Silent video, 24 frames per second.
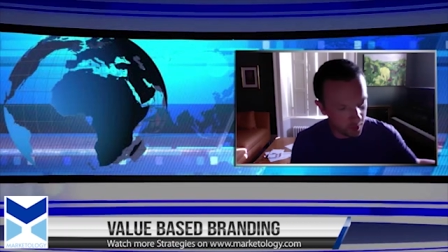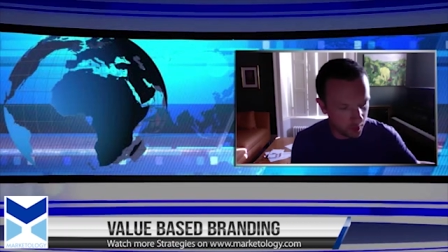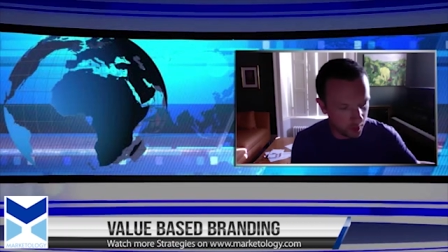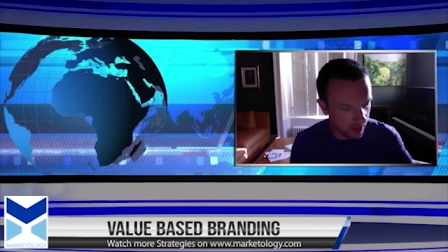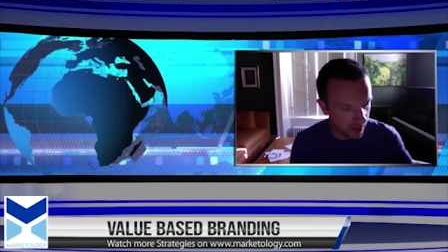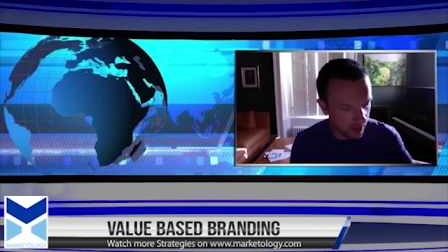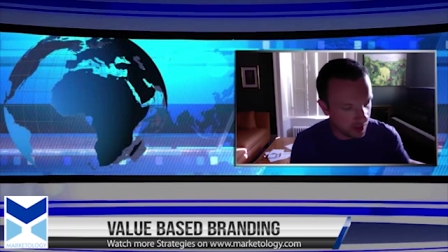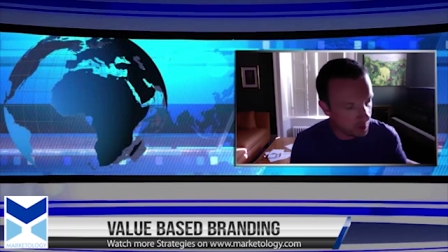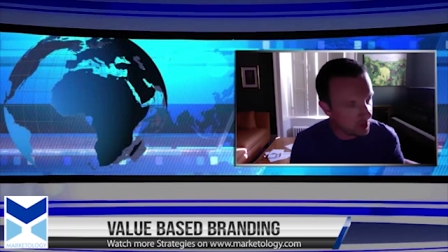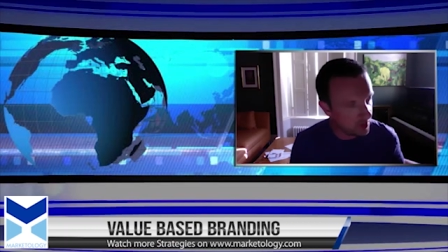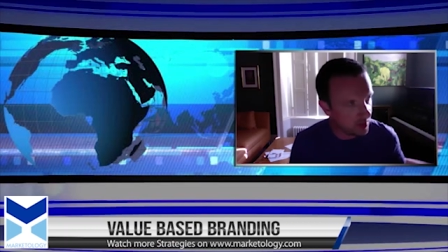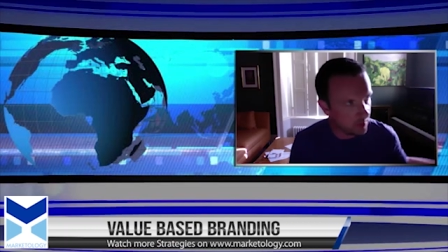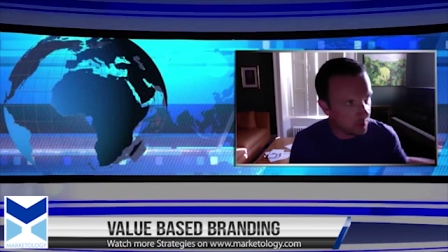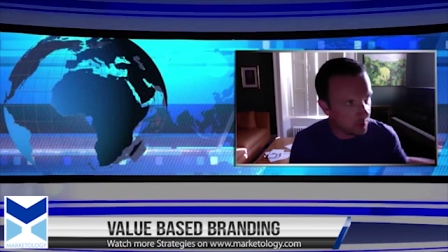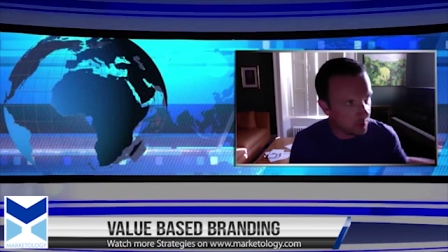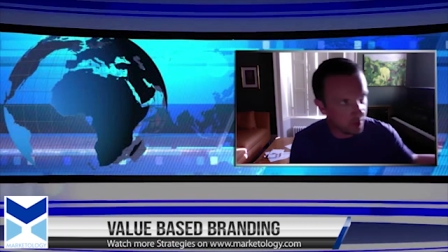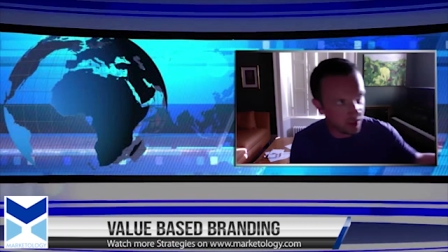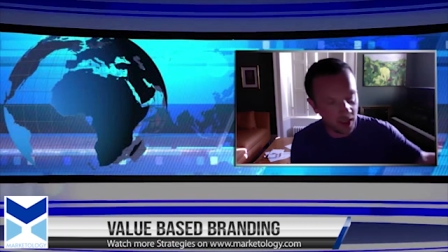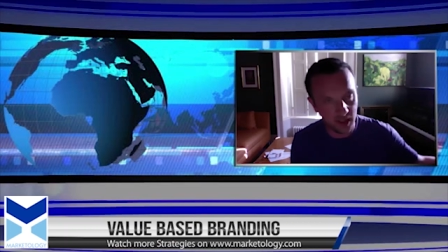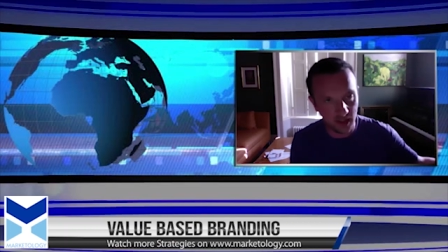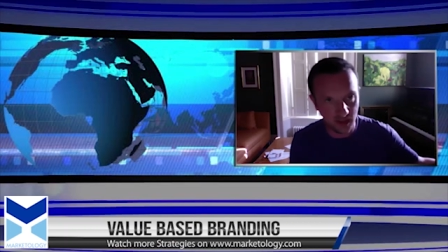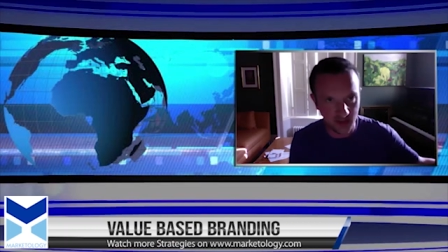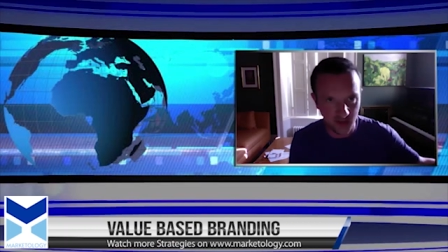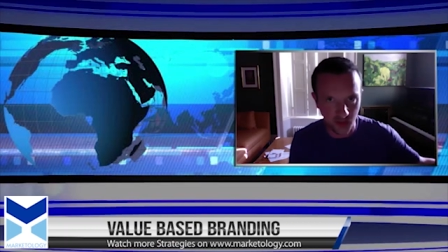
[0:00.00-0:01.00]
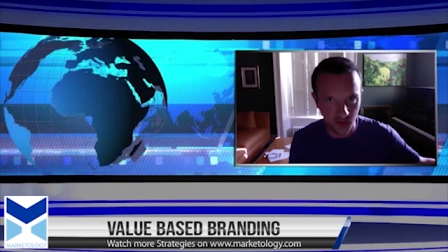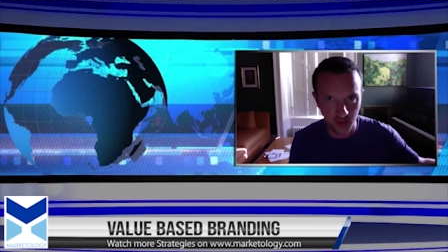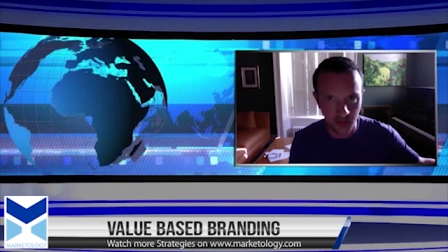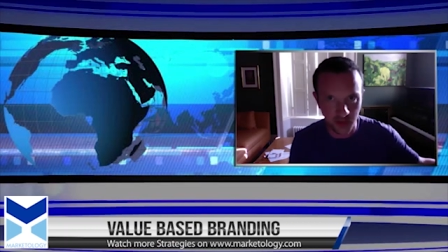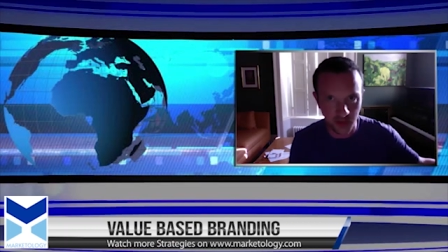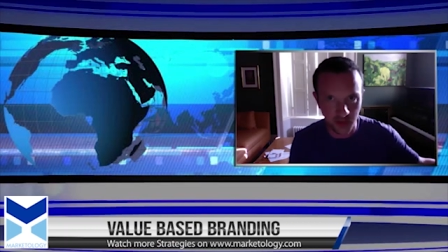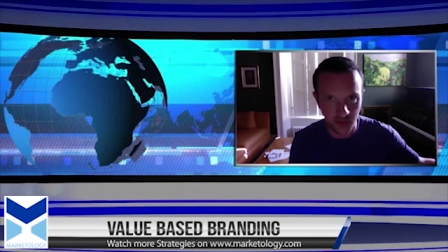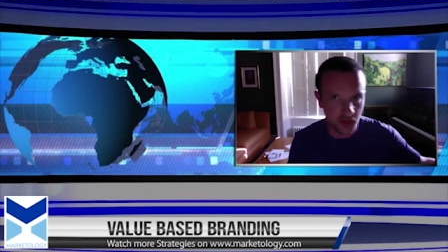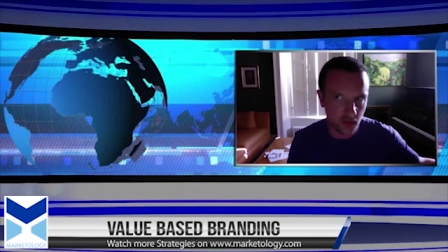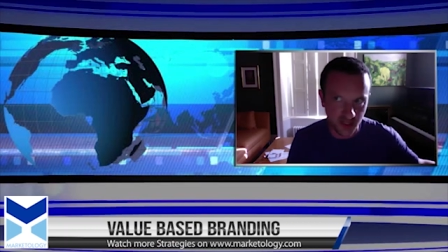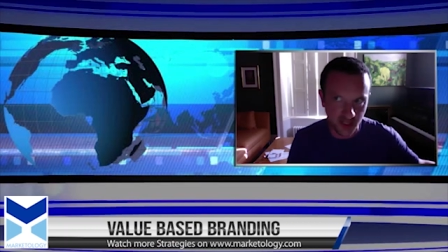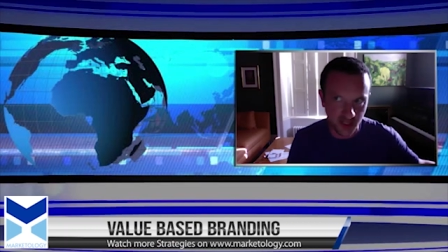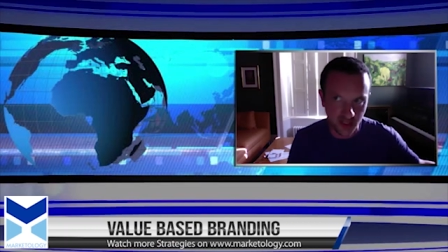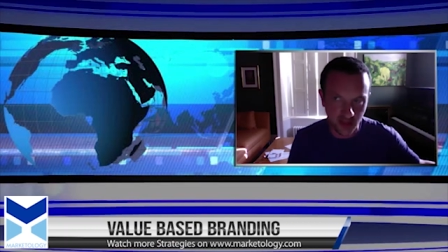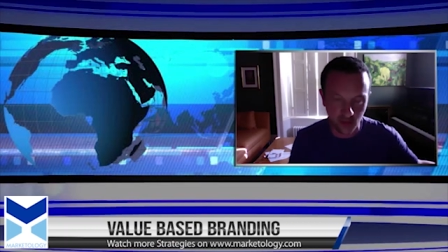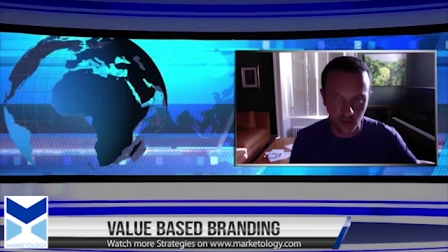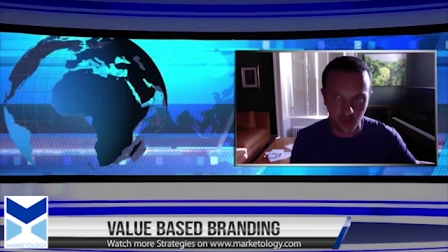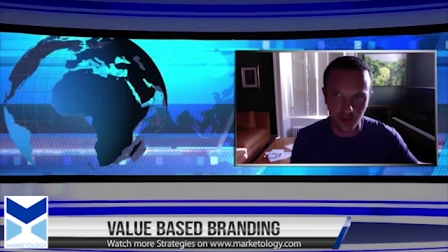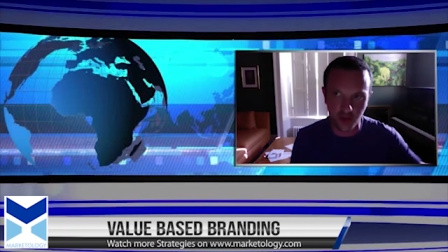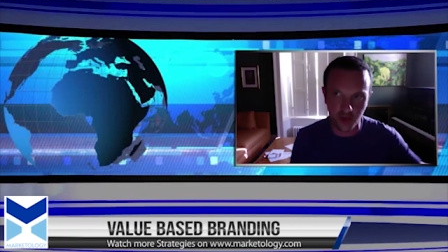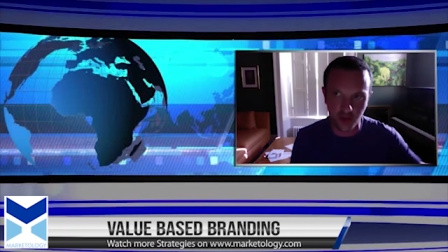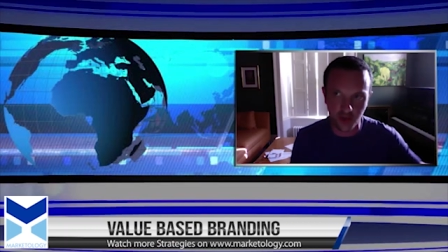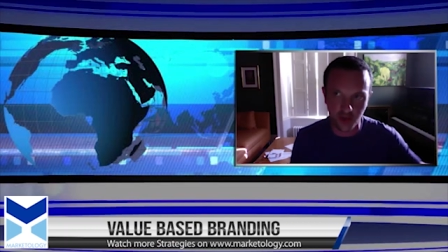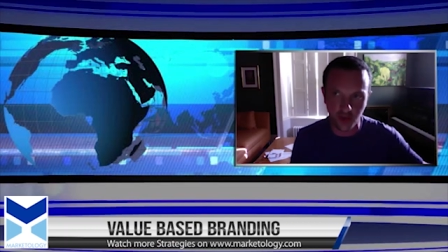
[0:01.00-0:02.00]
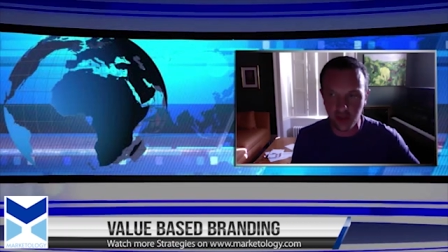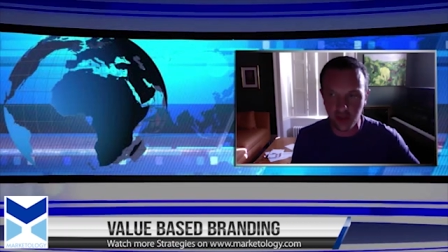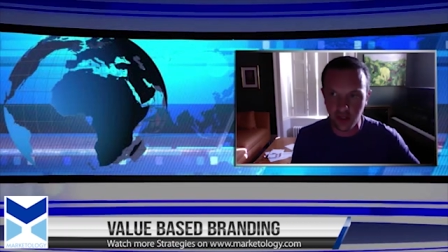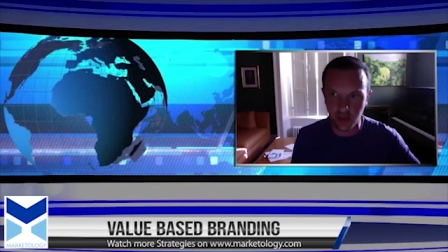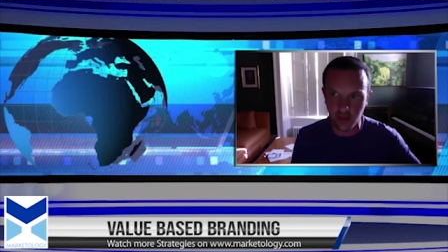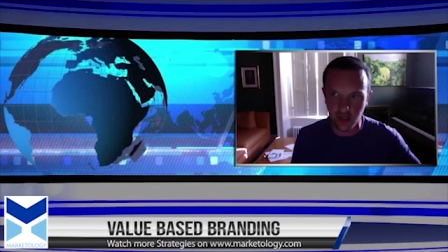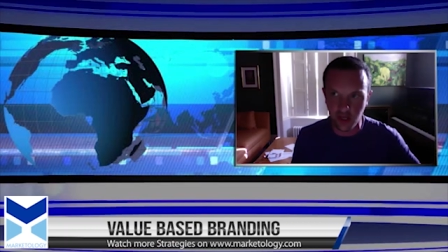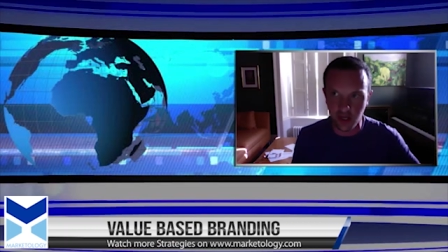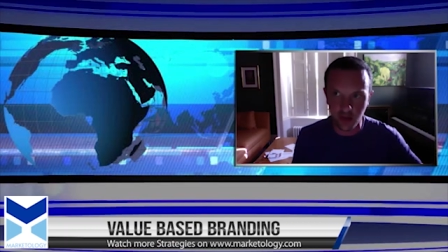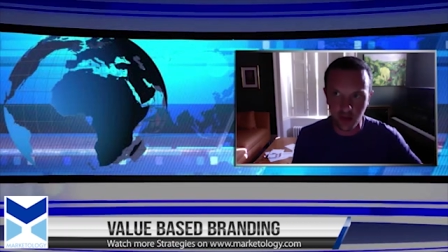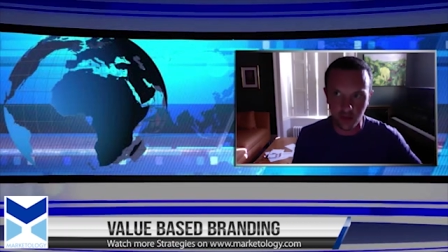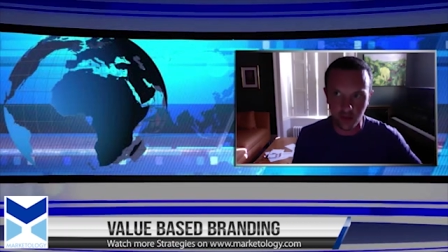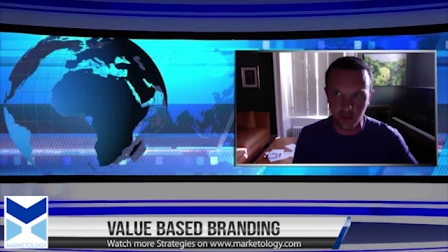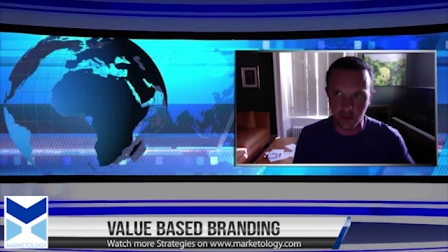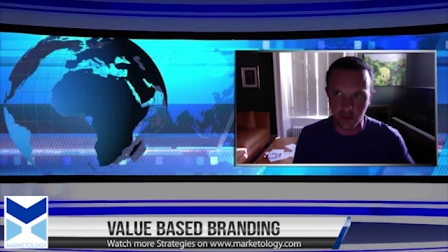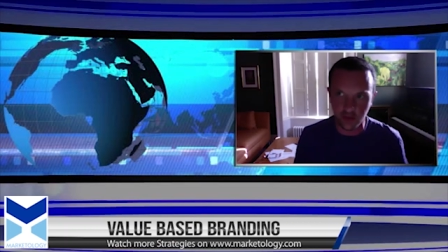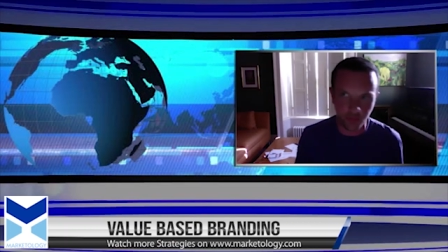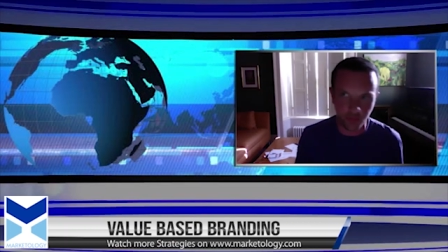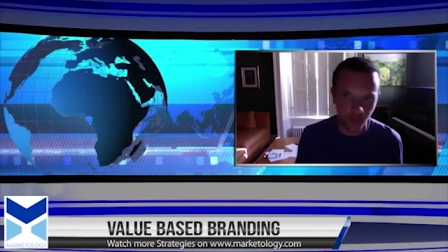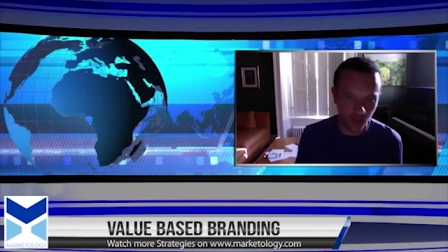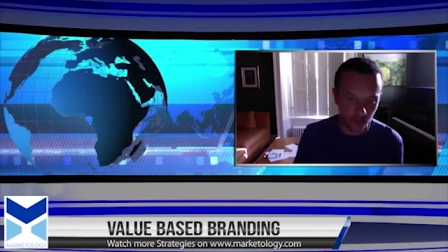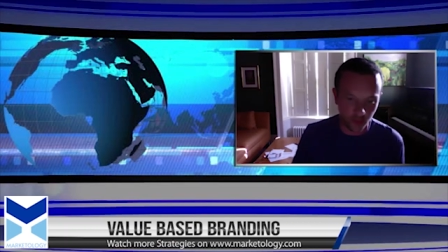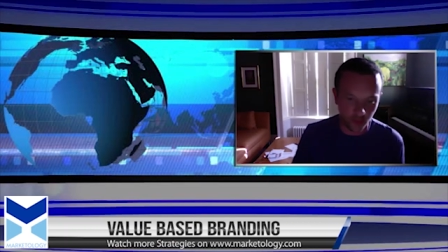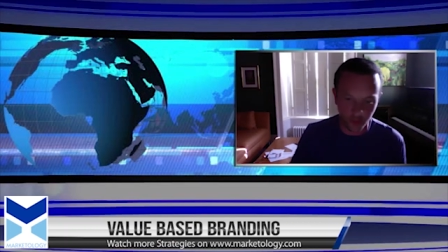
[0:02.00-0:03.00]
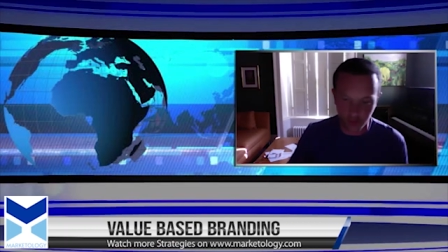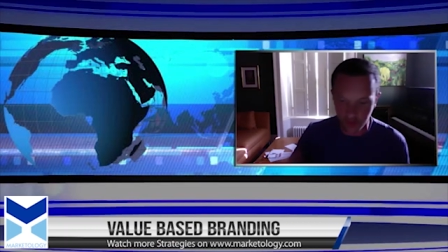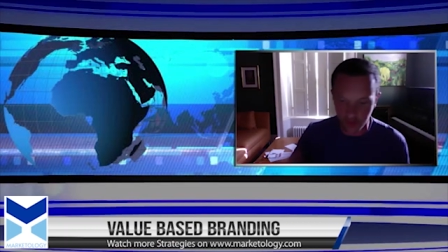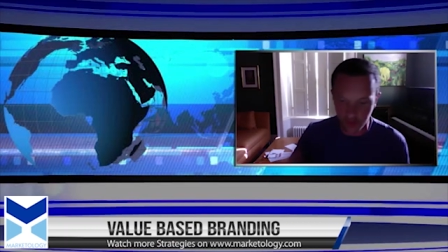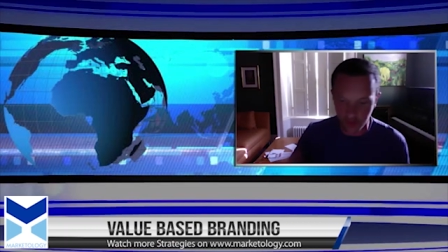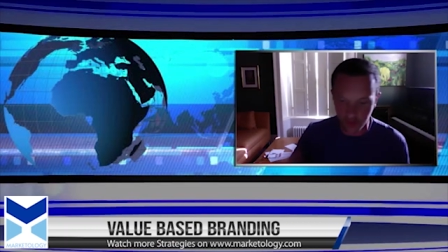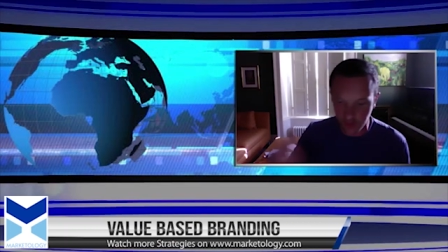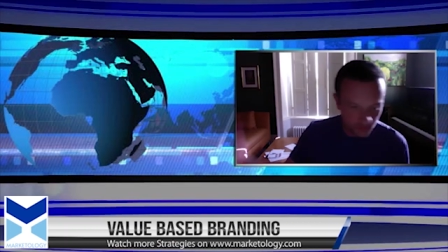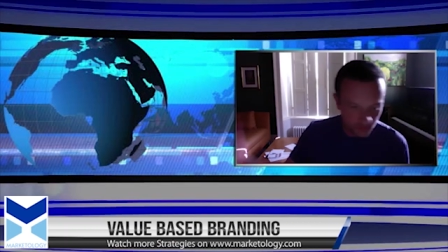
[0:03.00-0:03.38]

how many mechanics are in your town or your area? There's probably,